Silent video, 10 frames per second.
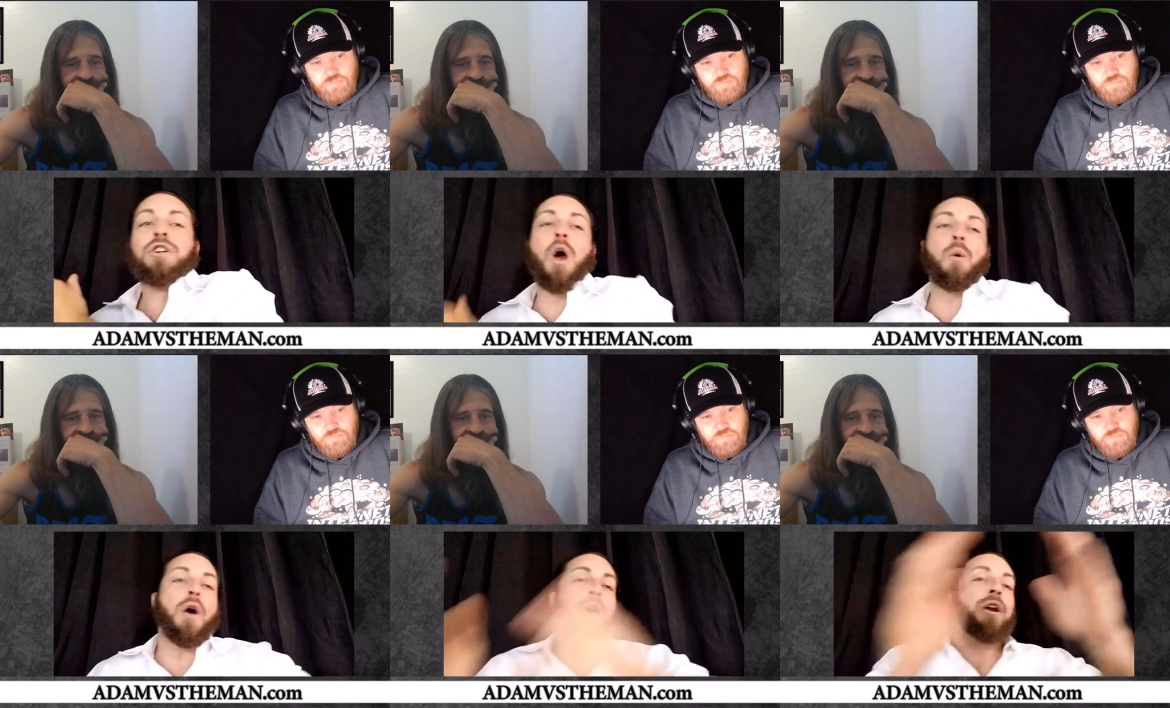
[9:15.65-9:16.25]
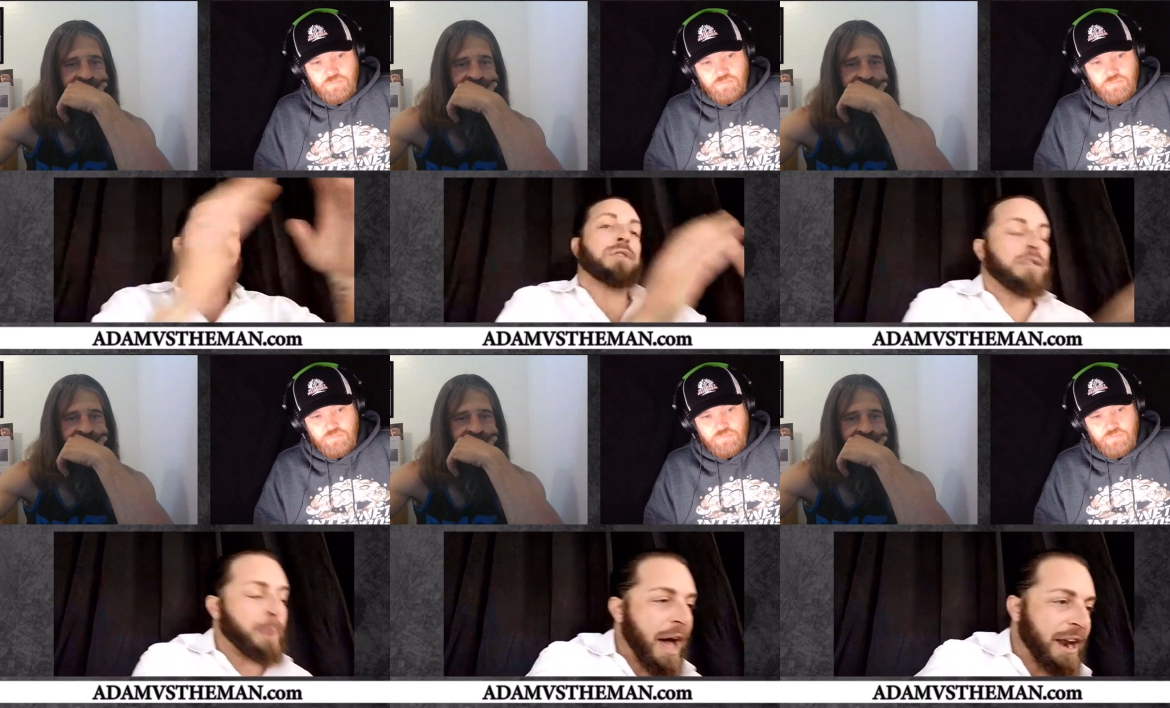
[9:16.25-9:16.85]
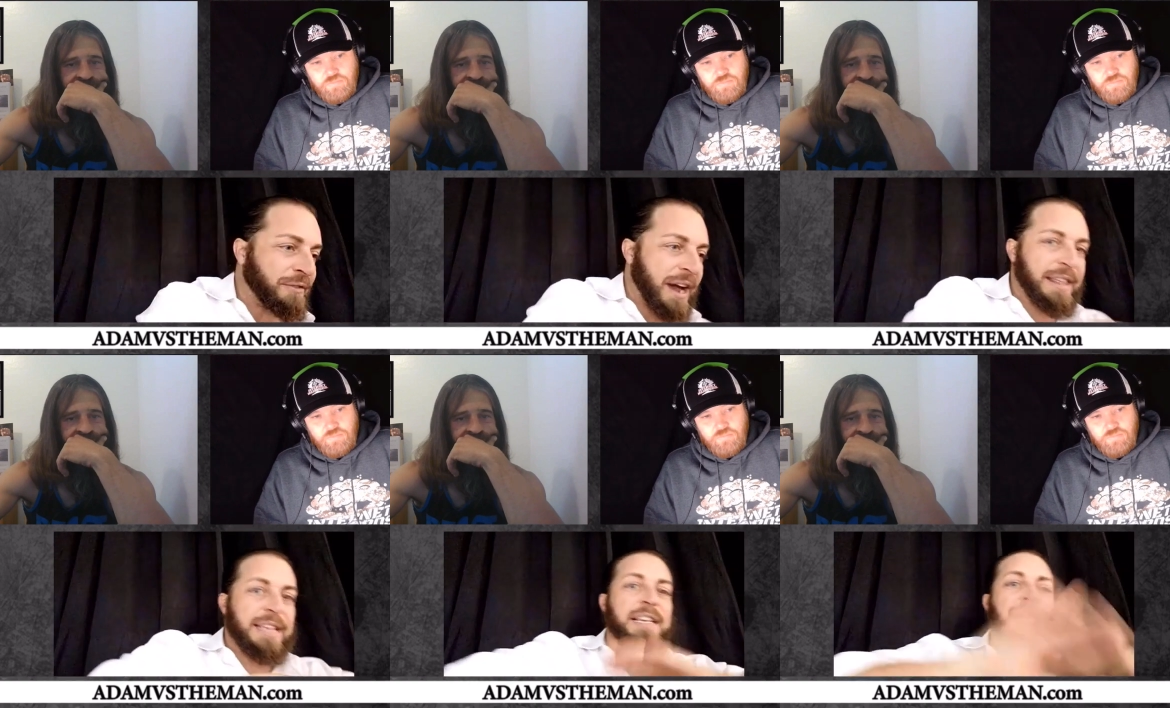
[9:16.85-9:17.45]
Speaker 1: Joe Rogan goes to
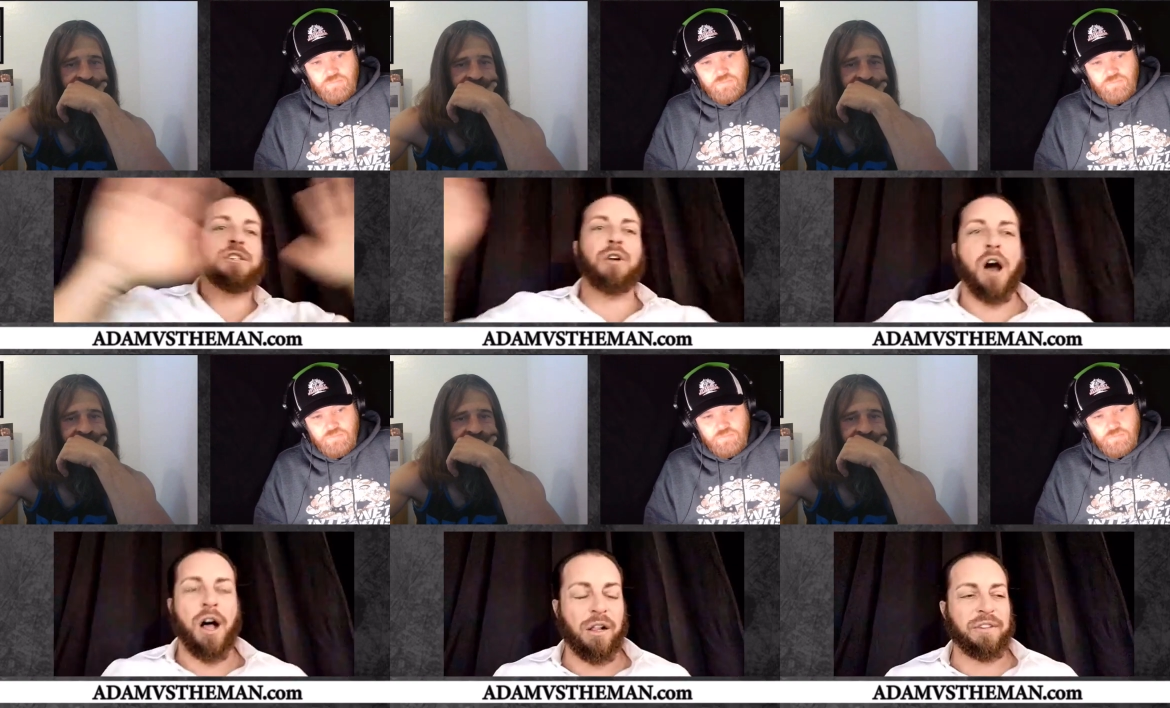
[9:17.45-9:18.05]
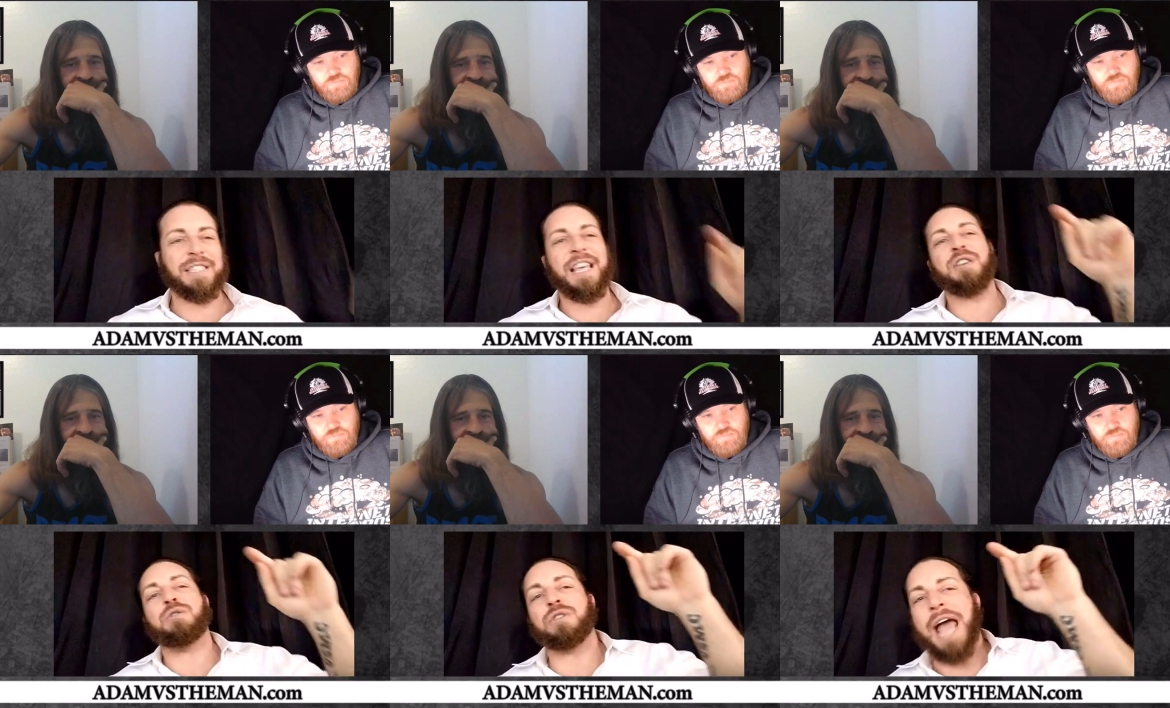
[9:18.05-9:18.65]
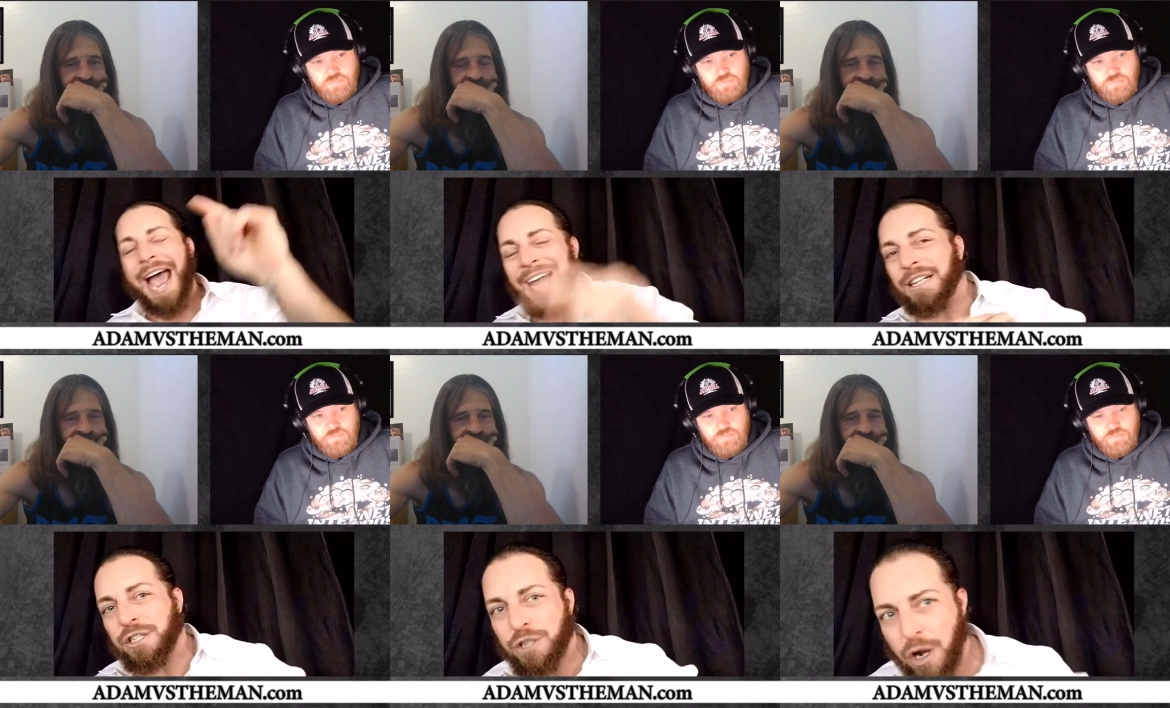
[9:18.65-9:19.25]
Spotify, they censor all of us. They use
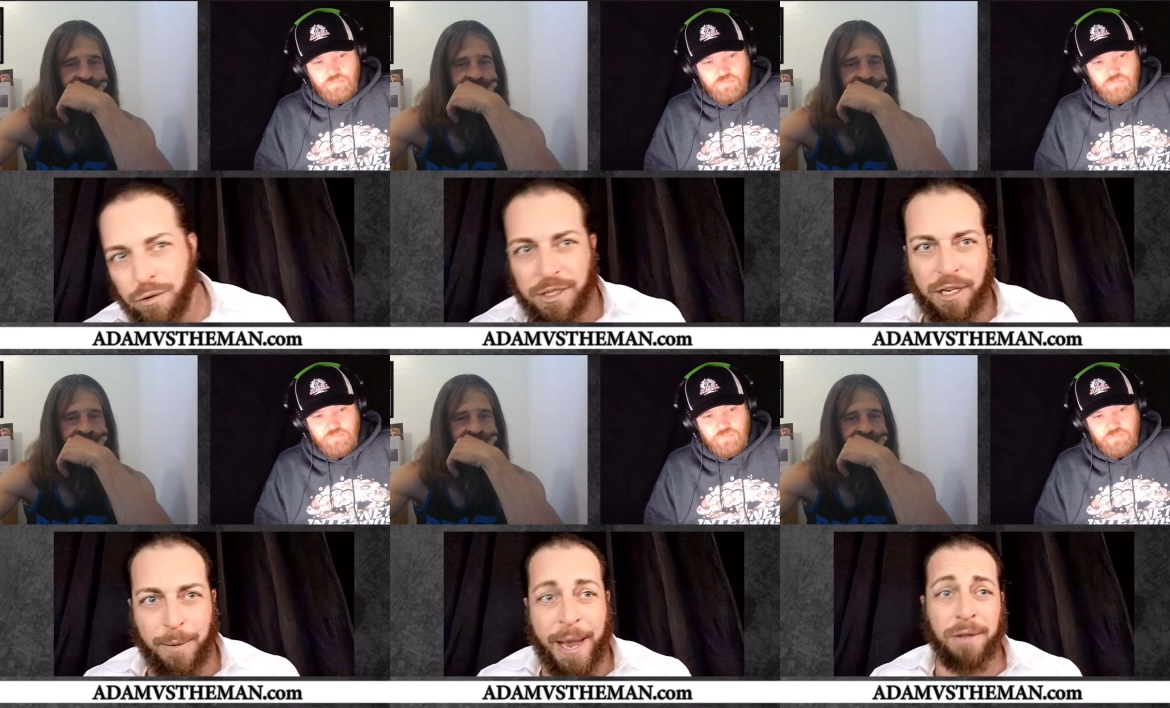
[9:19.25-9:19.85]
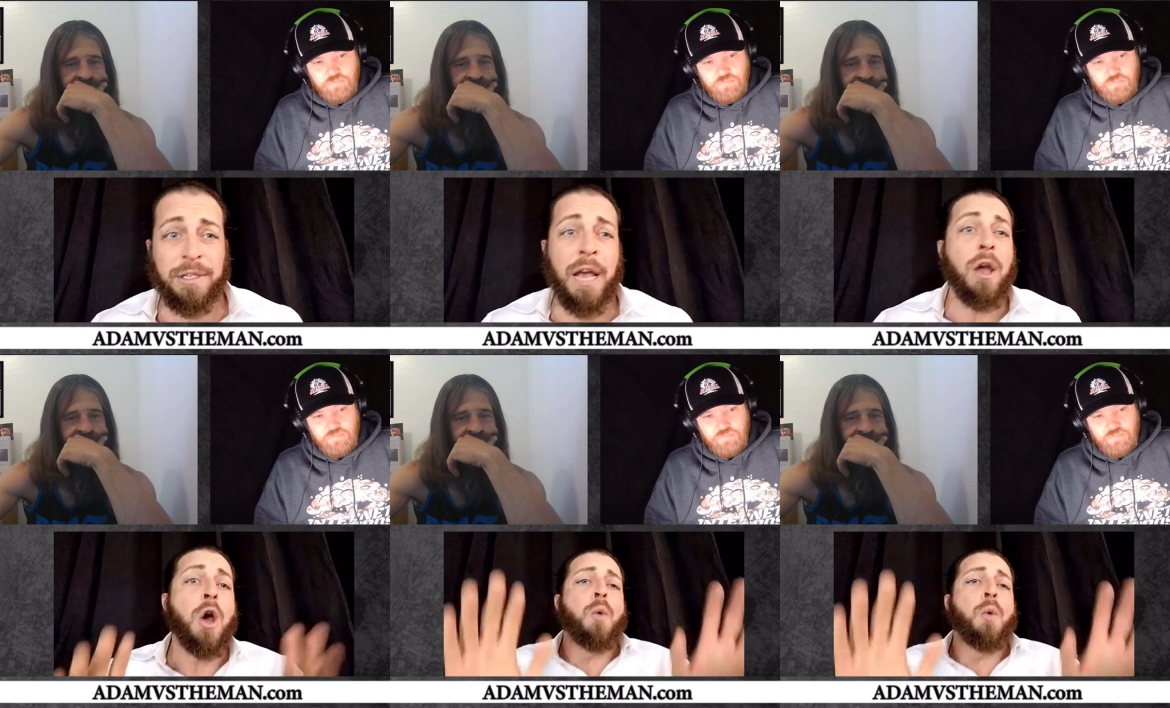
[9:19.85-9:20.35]
Alex Jones to come out and say,